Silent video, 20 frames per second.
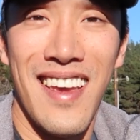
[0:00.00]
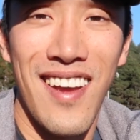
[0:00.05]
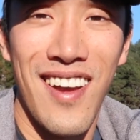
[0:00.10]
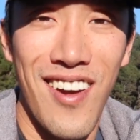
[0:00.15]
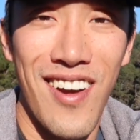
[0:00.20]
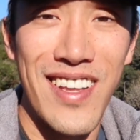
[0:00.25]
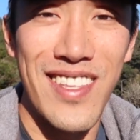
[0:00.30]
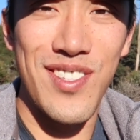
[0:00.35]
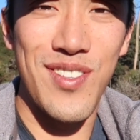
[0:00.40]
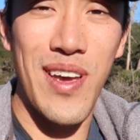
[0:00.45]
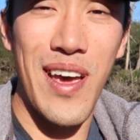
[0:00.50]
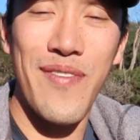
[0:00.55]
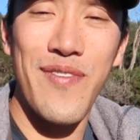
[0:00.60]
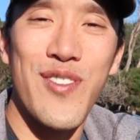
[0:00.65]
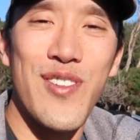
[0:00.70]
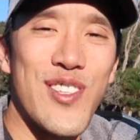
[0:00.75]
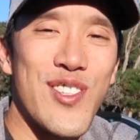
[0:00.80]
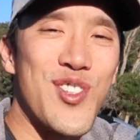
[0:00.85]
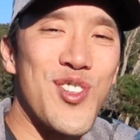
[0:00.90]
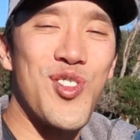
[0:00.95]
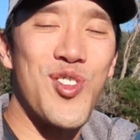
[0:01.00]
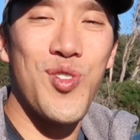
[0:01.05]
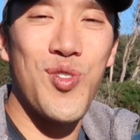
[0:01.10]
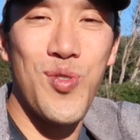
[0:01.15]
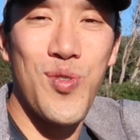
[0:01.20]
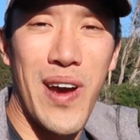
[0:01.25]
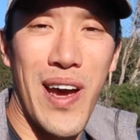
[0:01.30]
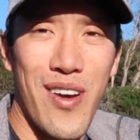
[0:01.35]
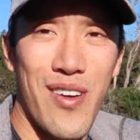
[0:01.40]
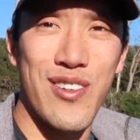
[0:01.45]
Alright, so after a
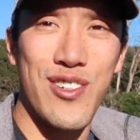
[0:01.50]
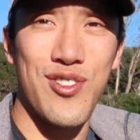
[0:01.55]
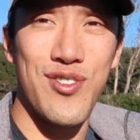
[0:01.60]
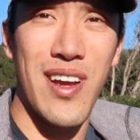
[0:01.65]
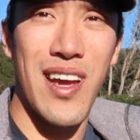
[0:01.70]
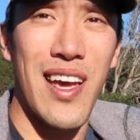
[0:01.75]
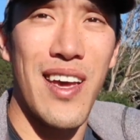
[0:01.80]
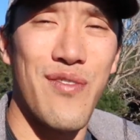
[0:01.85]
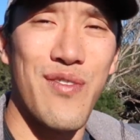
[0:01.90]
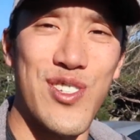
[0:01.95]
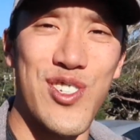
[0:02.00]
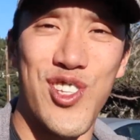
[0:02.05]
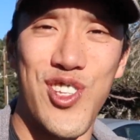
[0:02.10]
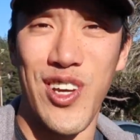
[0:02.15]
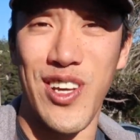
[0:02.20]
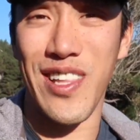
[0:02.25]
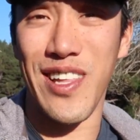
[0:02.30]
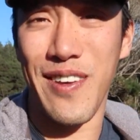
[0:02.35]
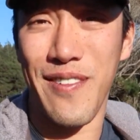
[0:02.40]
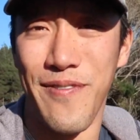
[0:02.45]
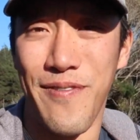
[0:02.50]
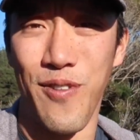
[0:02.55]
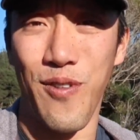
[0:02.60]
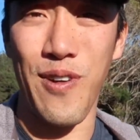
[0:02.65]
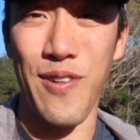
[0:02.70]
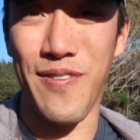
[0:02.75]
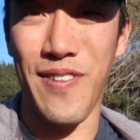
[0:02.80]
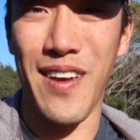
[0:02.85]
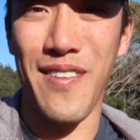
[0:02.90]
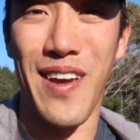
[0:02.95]
2 hour drive, which took like
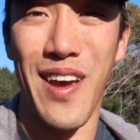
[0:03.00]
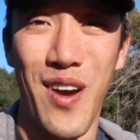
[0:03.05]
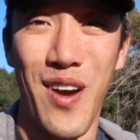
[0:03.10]
4 or 5